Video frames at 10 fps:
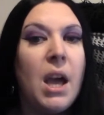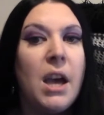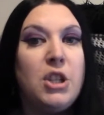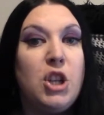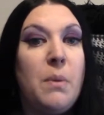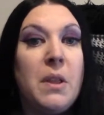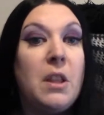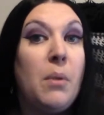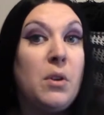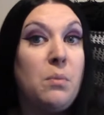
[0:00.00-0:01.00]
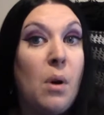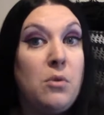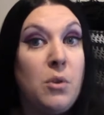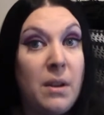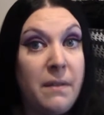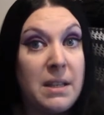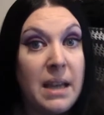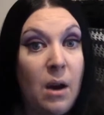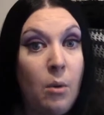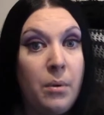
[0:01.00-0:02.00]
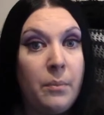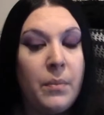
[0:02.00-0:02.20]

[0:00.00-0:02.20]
assuming that the boss won't do anything to help?